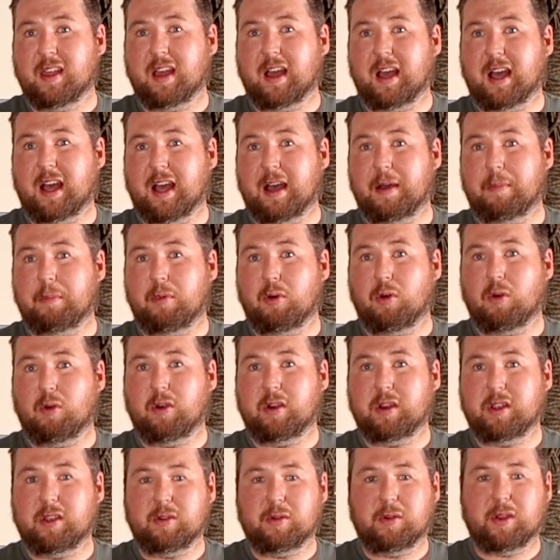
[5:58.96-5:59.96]
um,
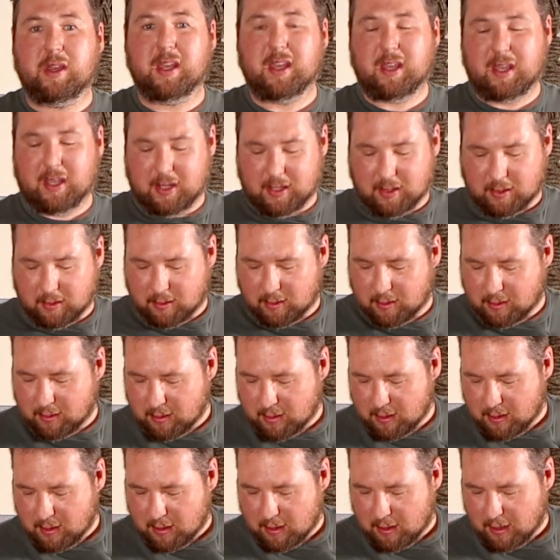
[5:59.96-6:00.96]
or you can,
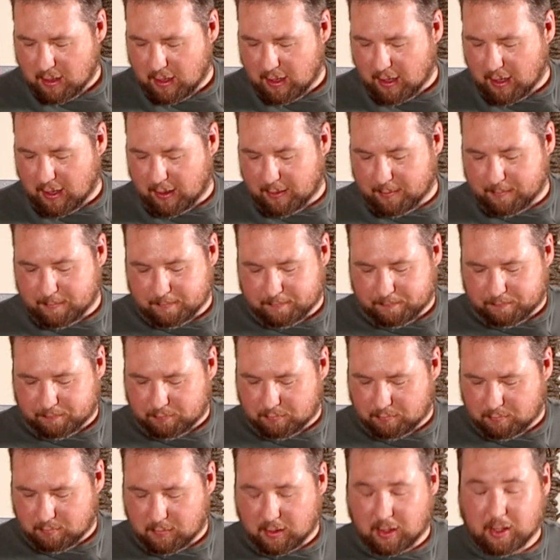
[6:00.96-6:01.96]
um,
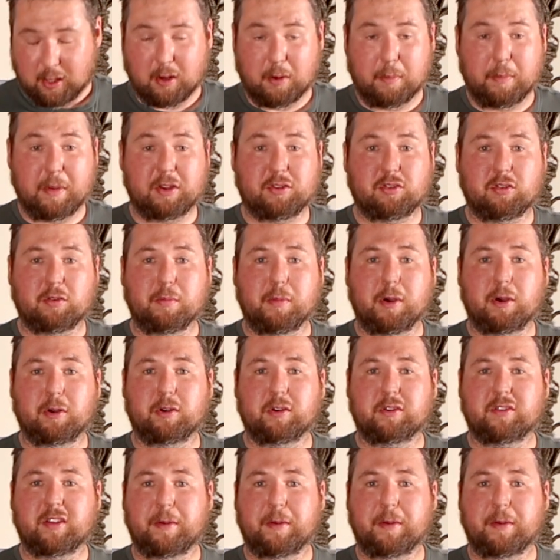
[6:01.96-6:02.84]
you know, measure motor